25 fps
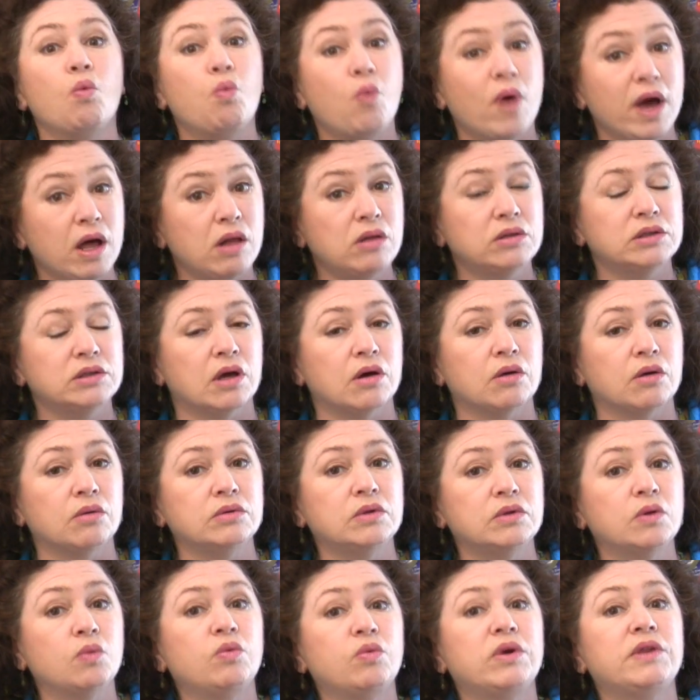
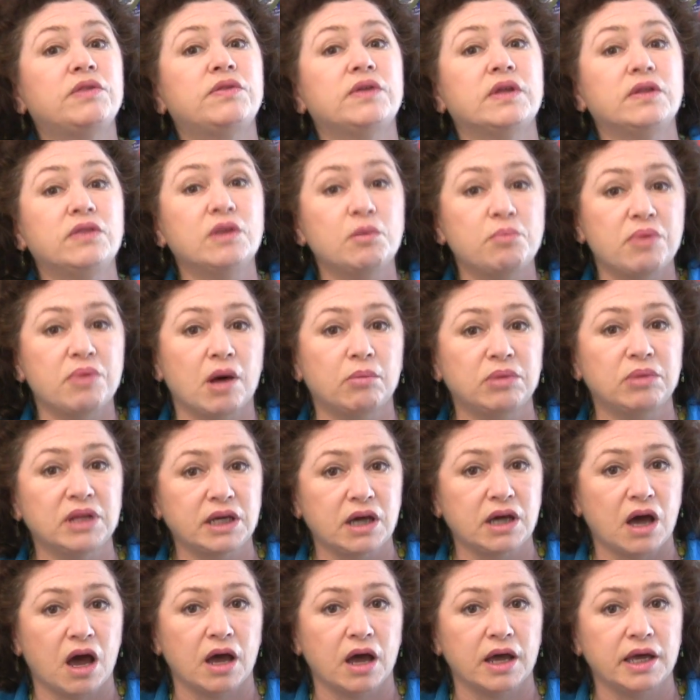well-known within the
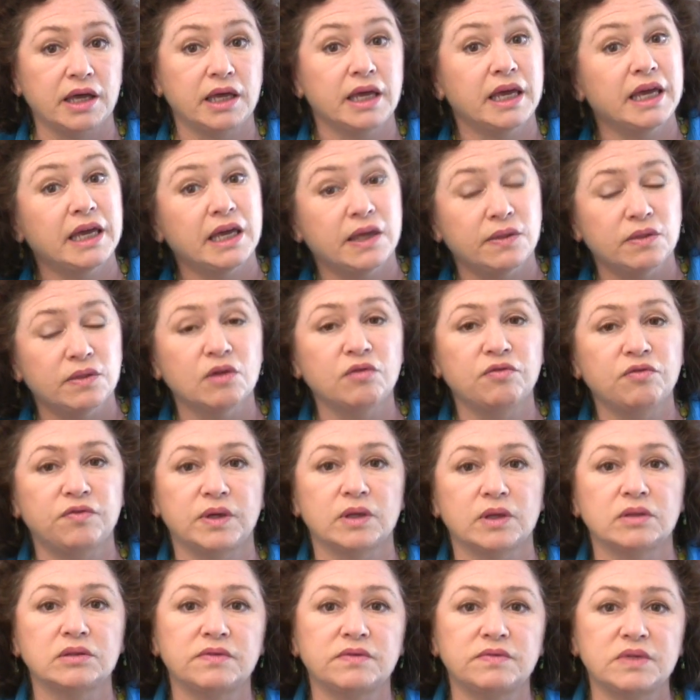public eye in their
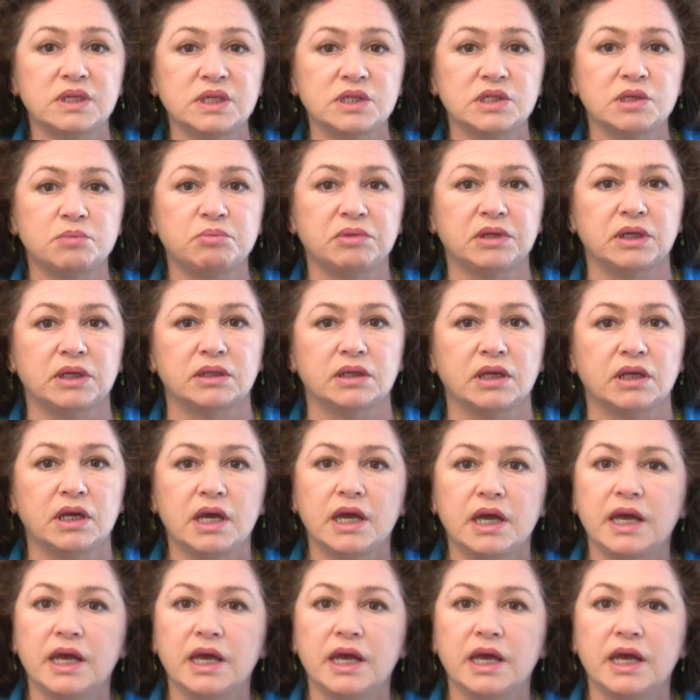field of discipline.